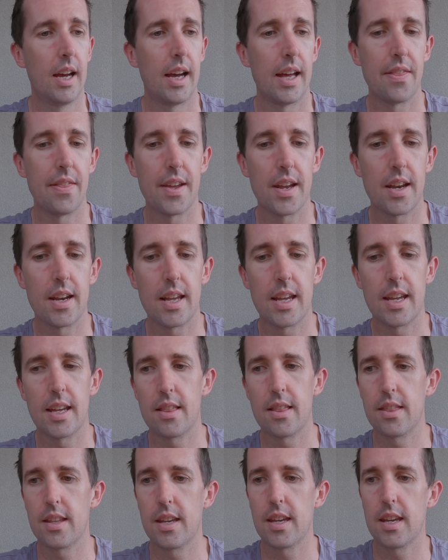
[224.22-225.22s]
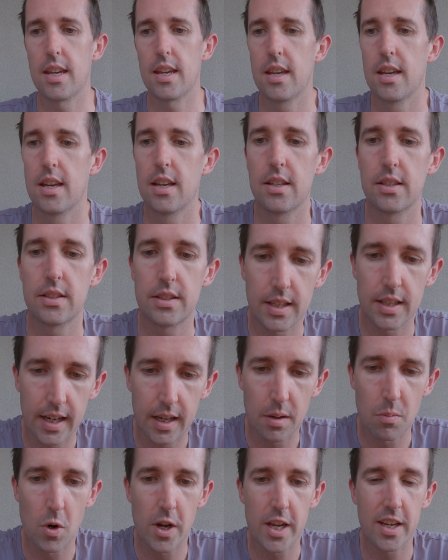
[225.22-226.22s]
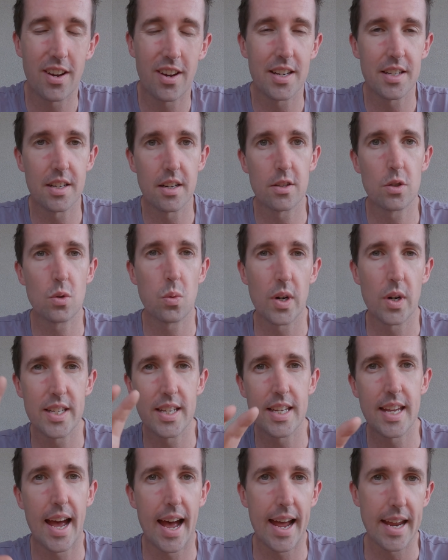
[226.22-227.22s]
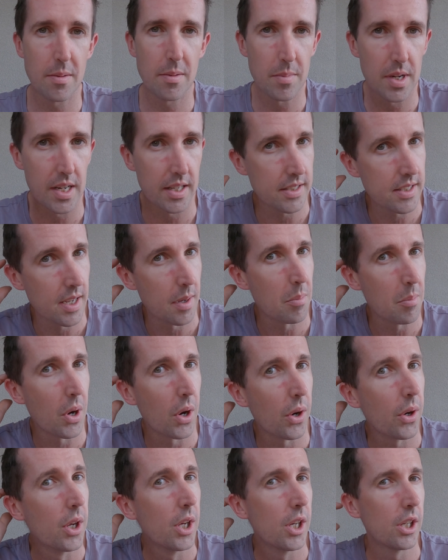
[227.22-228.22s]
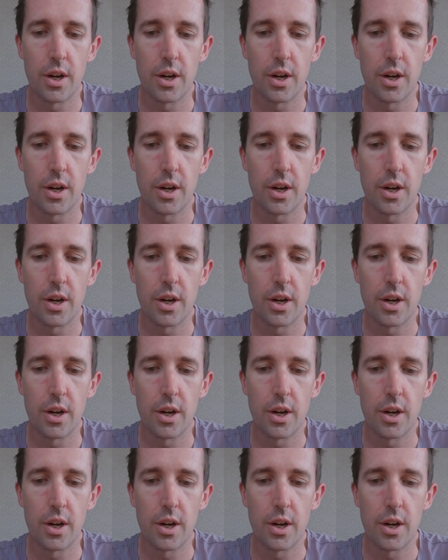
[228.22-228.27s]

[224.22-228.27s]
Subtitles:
And then in the second week I did a 28-minute tempo.